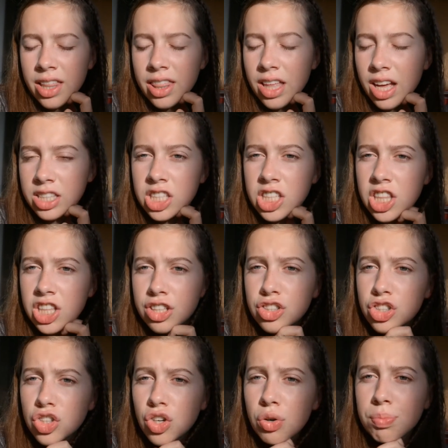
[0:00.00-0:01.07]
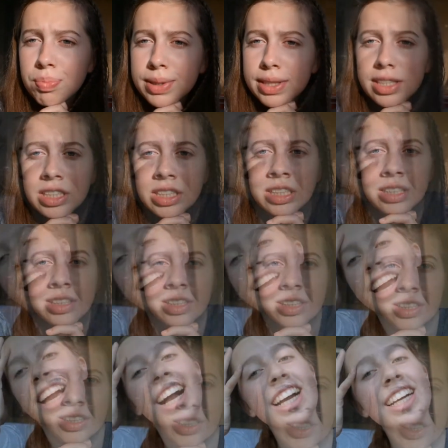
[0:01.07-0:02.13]
that's the scoop. Hey
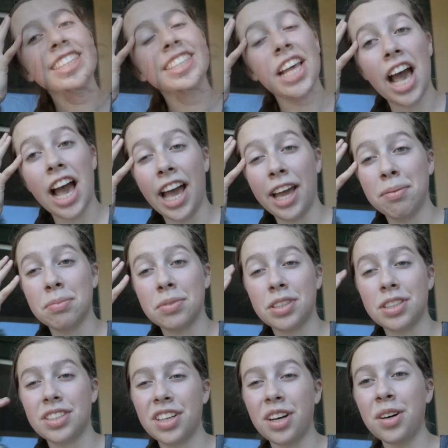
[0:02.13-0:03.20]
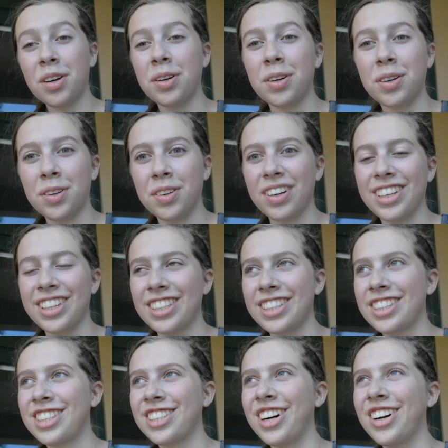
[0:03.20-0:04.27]
guys, I'm so,
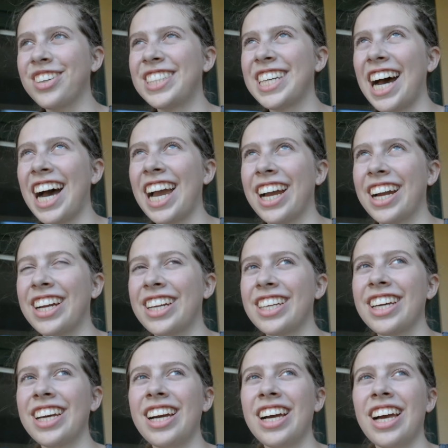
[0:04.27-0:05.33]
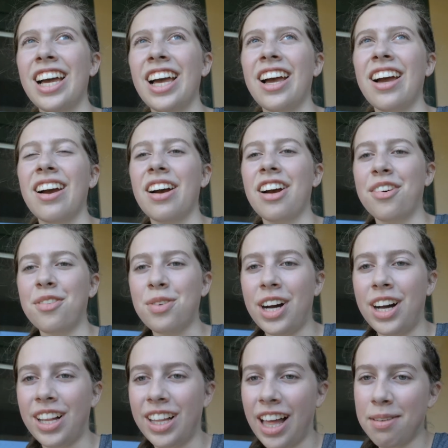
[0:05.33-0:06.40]
so tired.
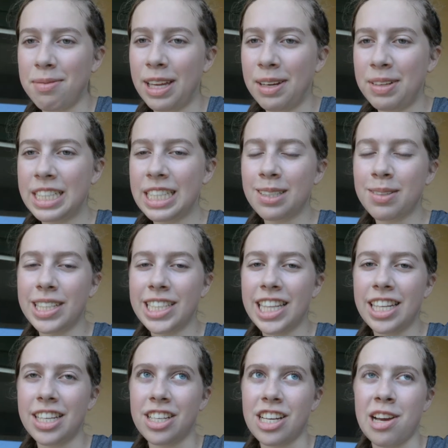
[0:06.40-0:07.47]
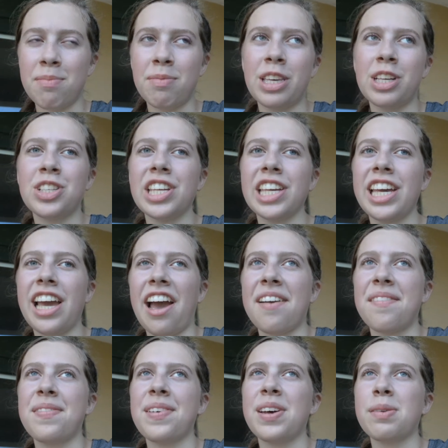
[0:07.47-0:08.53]
Well, I mean, we just went to the gym. Usually I
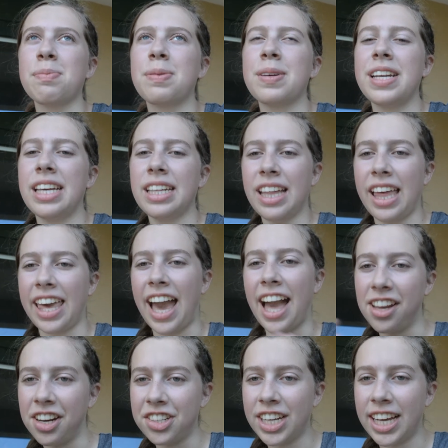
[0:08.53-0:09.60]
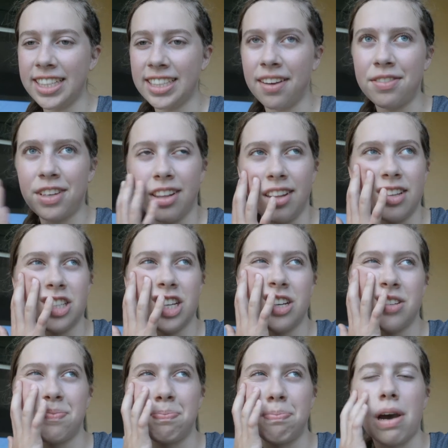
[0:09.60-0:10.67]
feel pretty like energized after the
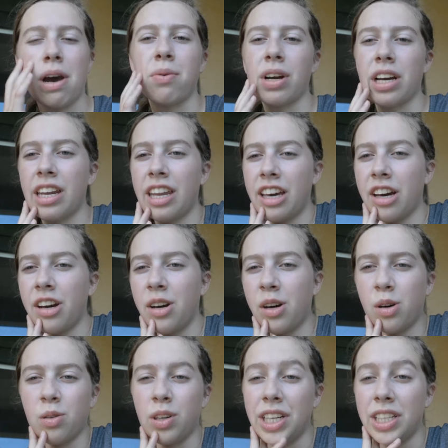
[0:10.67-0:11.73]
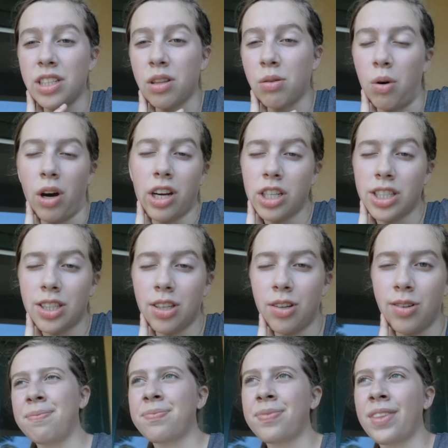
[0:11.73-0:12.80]
gym, but we're gonna go into the water
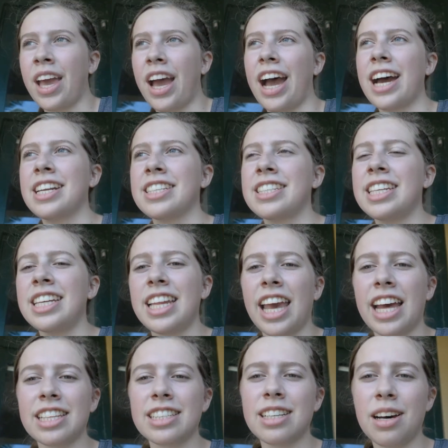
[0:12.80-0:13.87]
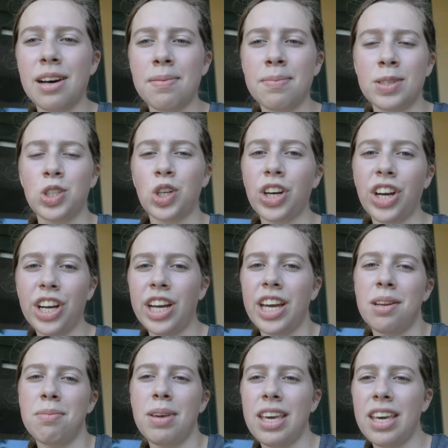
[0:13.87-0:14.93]
soon. I just need to get some sugar
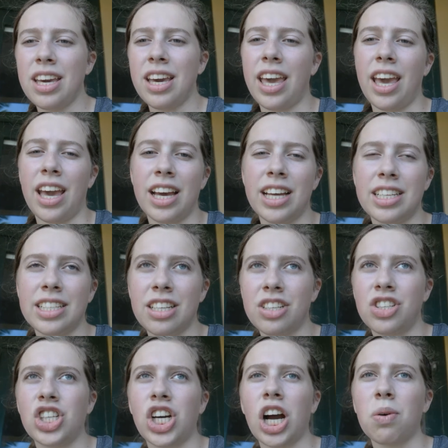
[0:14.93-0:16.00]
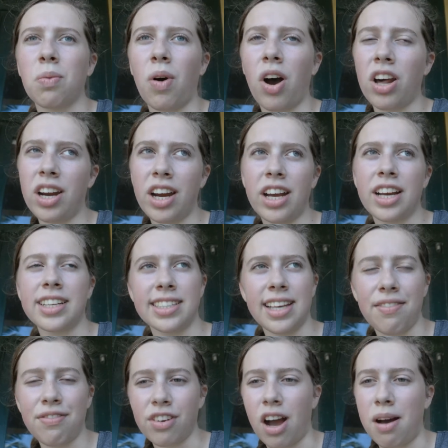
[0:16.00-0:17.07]
in me and chug water because
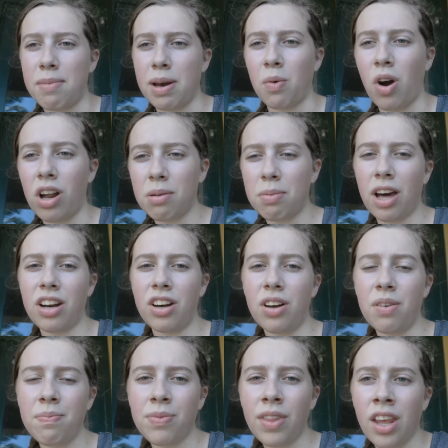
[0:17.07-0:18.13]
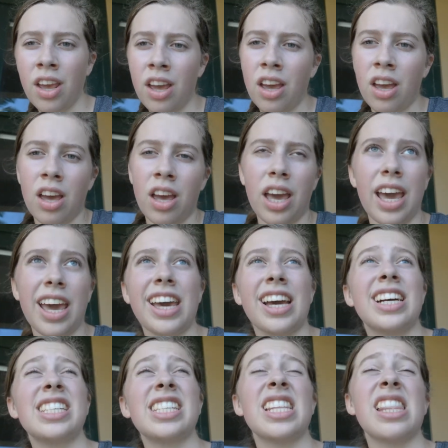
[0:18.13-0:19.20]
I forgot my water bottle.
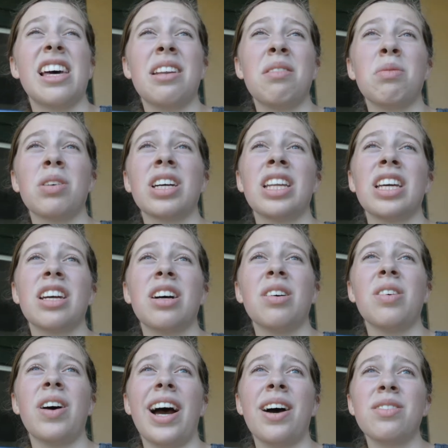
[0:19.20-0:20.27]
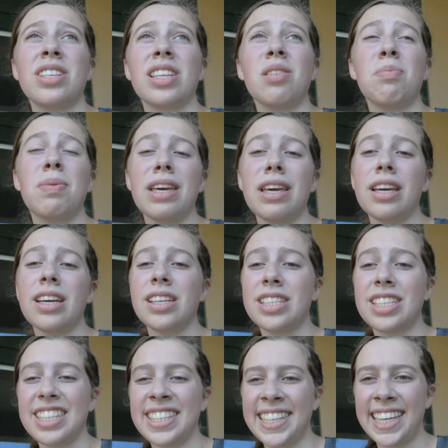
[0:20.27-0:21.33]
And then we're gonna go out to the beach.
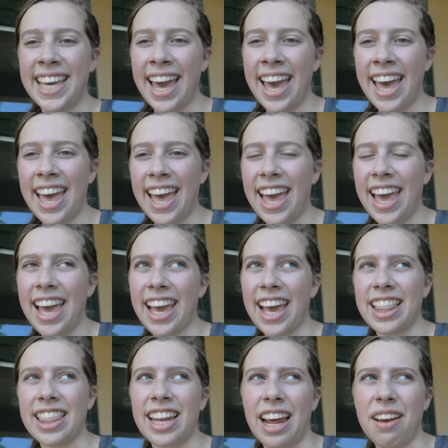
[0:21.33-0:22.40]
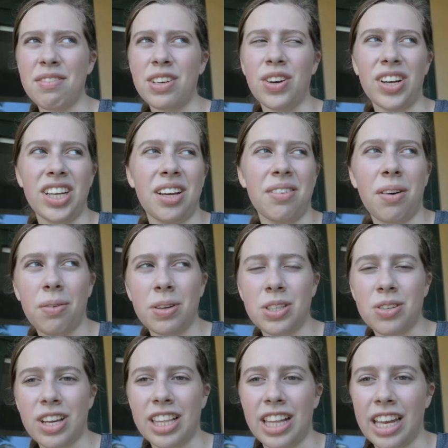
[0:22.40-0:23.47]
Yay! And then I have no idea what we're
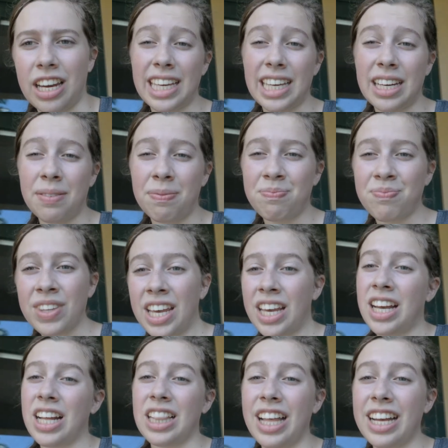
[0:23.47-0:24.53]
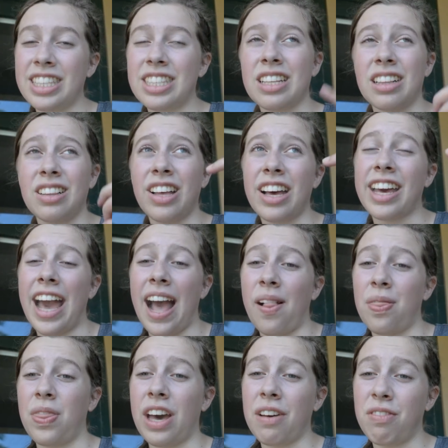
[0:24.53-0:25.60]
doing later. Let's look
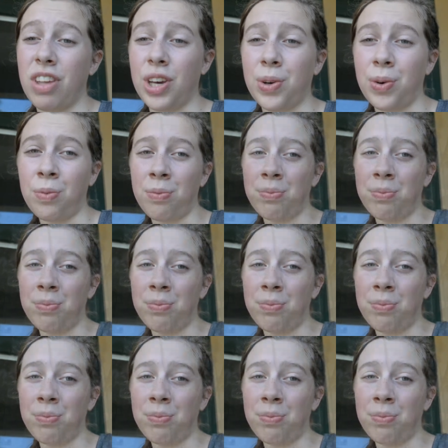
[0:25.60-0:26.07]
at that view.